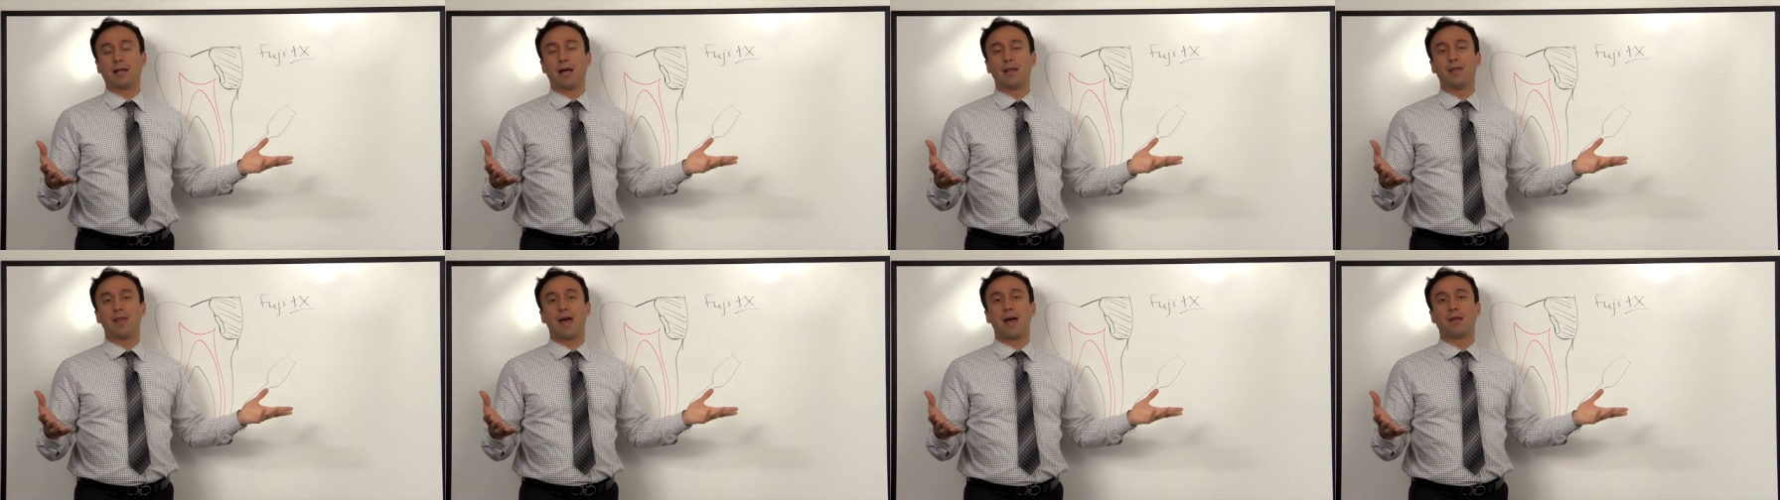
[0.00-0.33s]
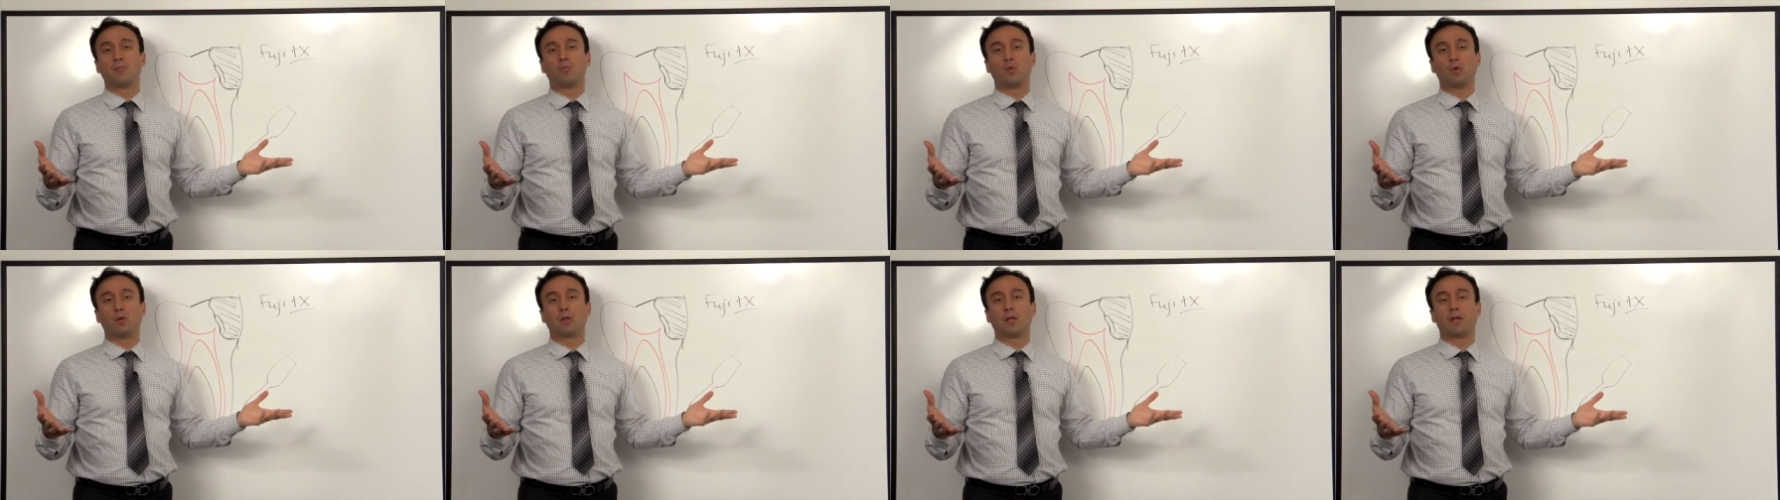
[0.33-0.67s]
And
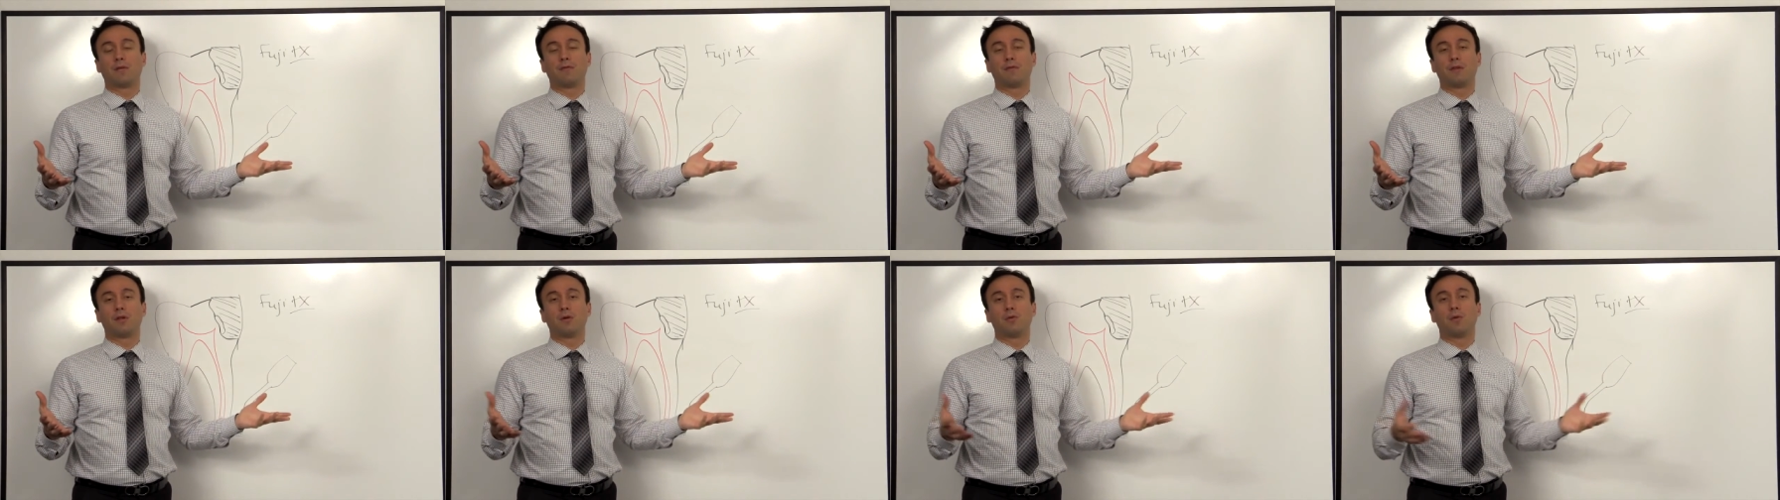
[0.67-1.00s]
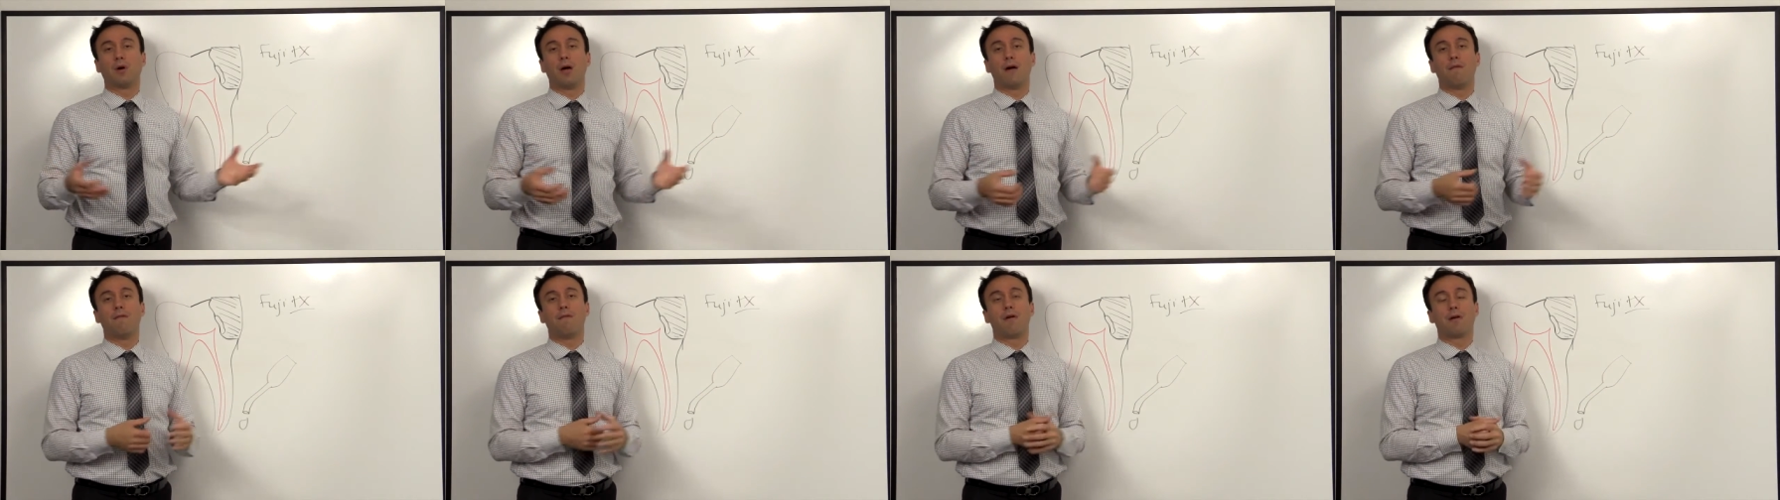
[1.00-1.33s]
that will give you
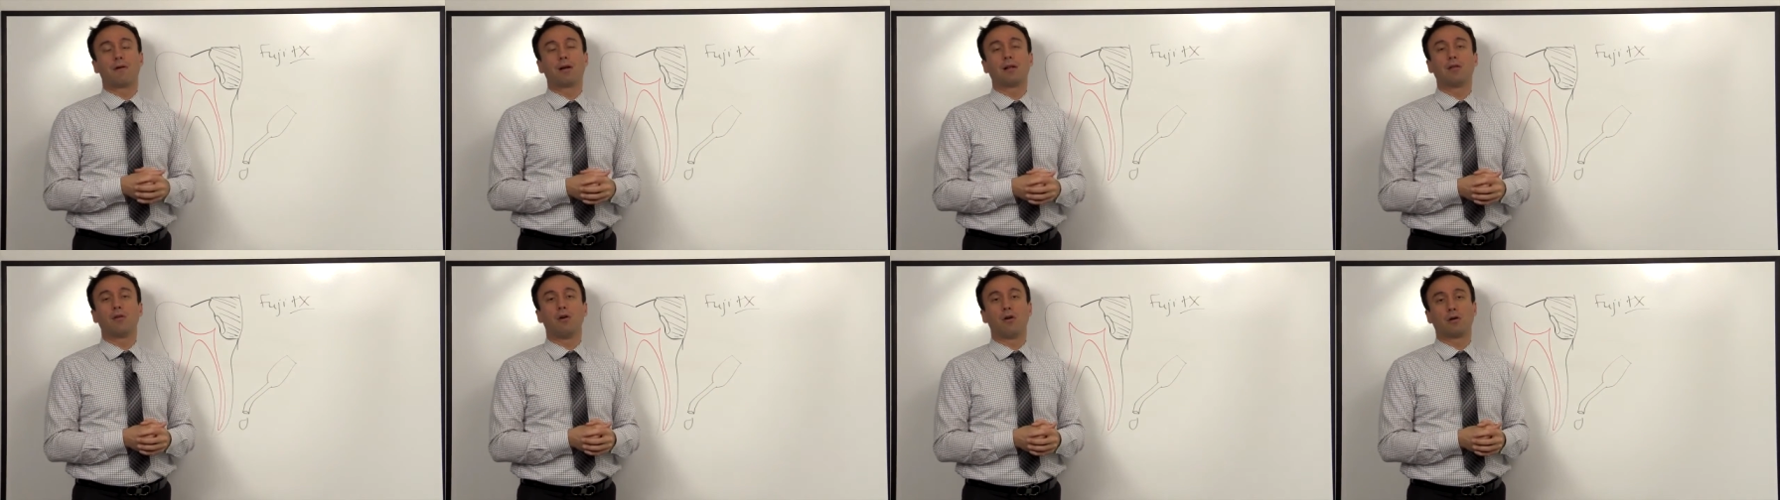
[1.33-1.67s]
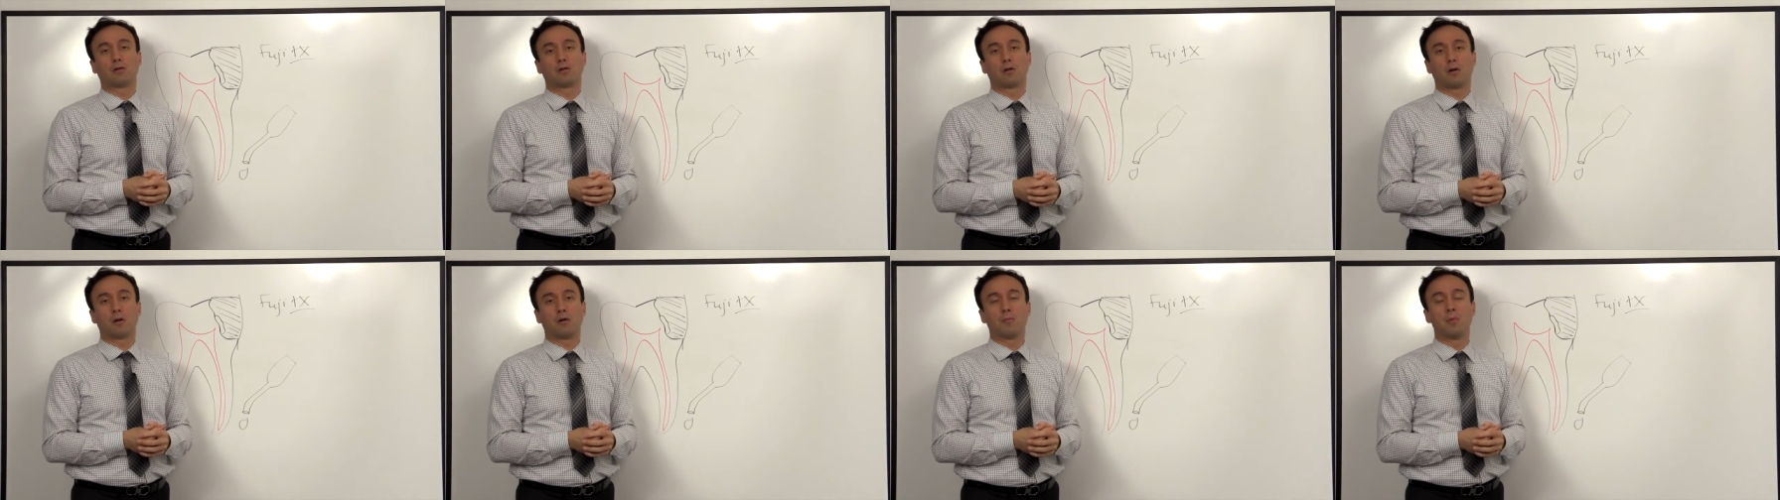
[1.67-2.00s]
a very
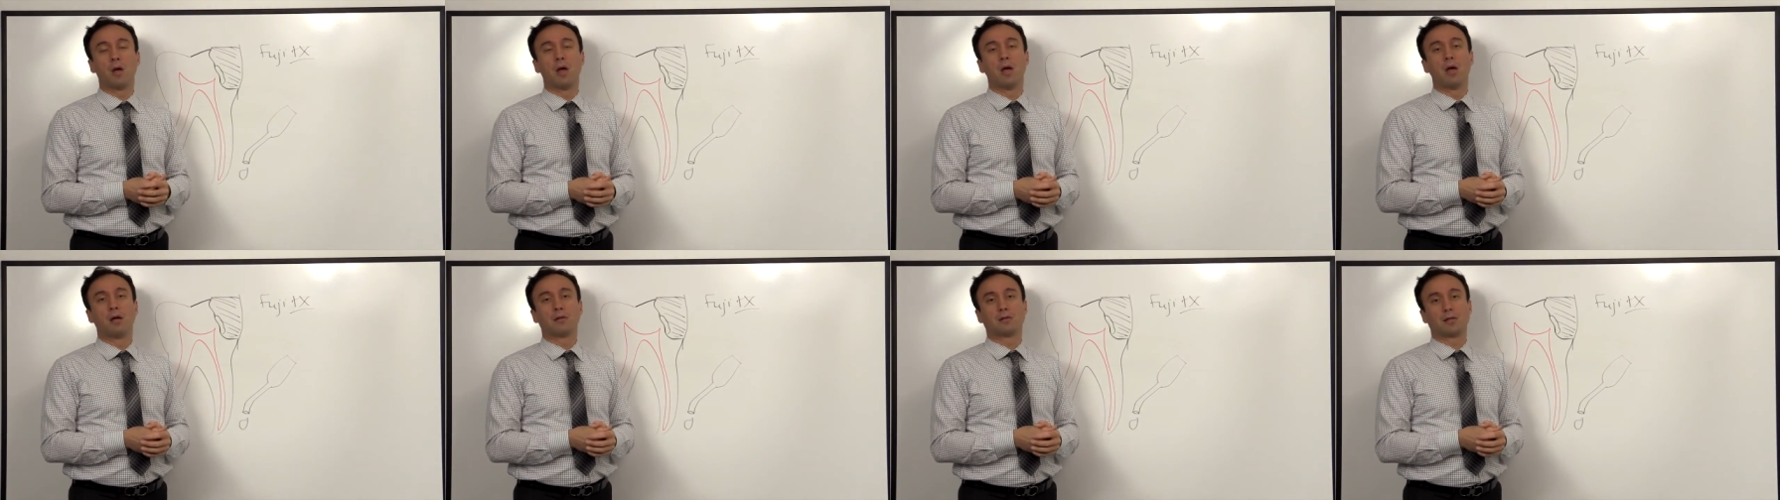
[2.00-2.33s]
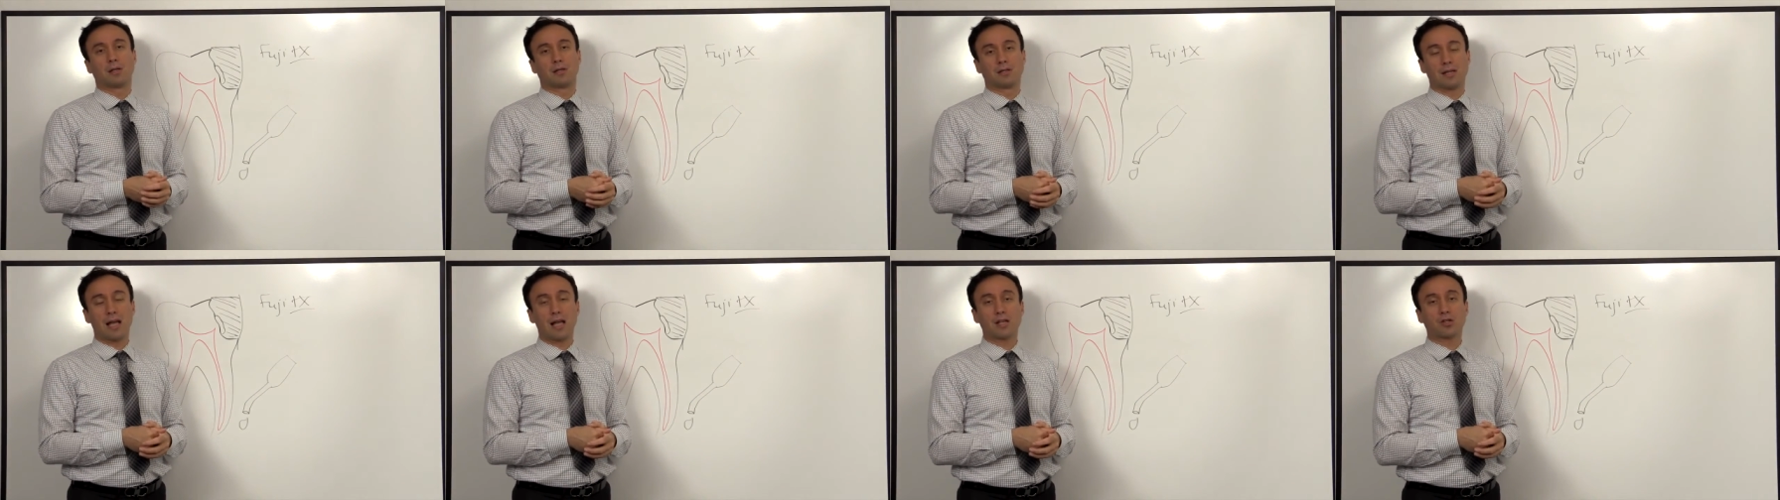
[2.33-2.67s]
long-term
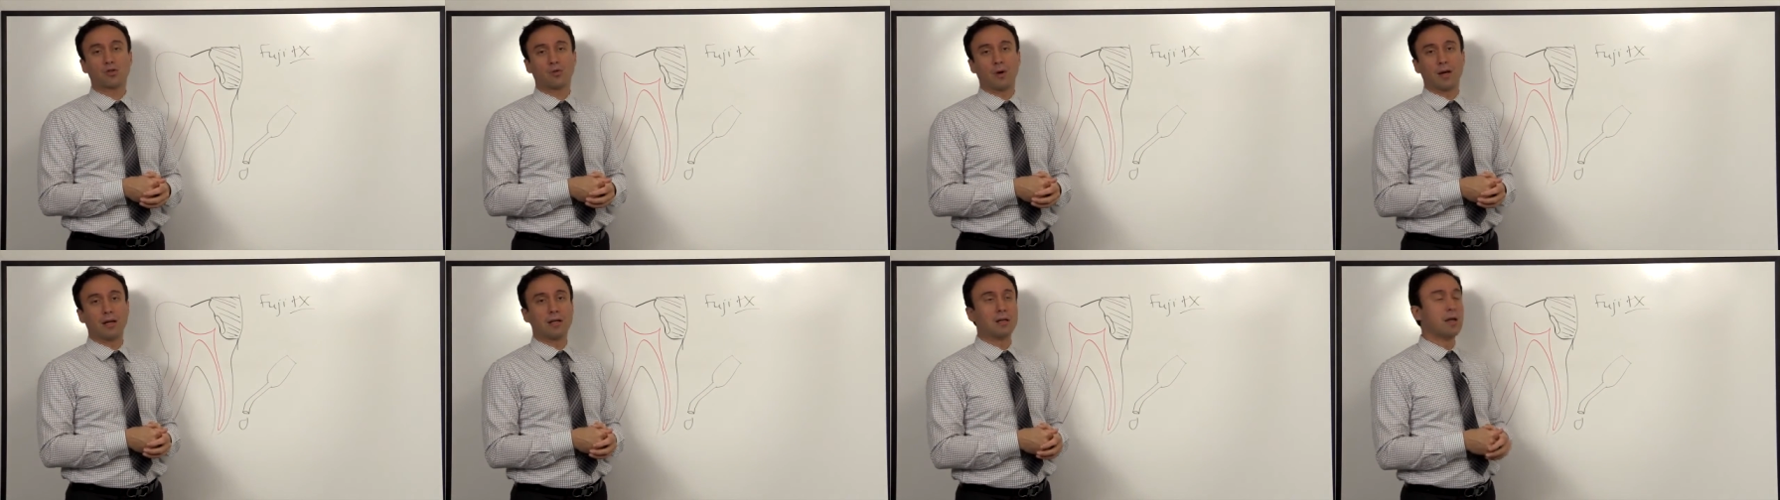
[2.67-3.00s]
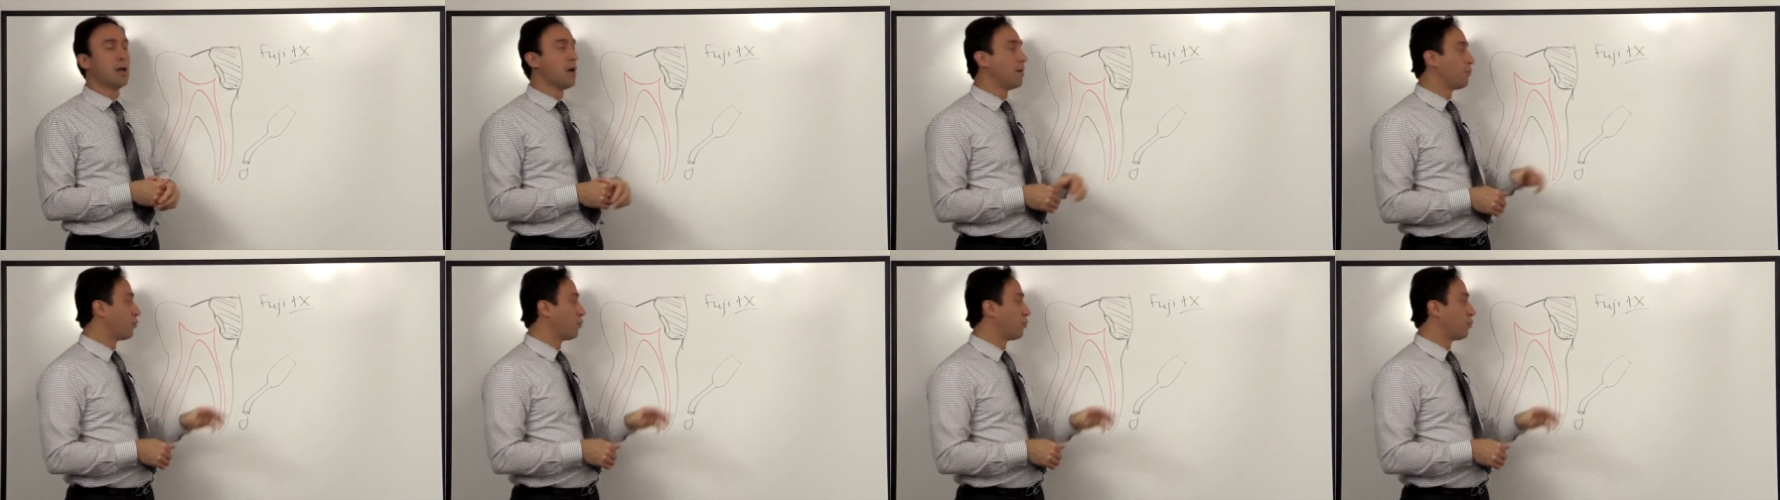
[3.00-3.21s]
success rate,